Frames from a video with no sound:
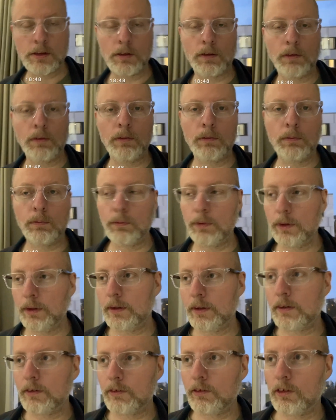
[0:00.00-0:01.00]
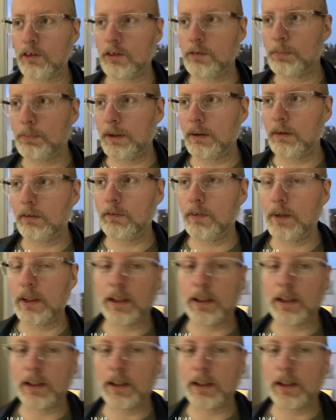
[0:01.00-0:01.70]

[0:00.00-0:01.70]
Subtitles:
So we're at the hospital right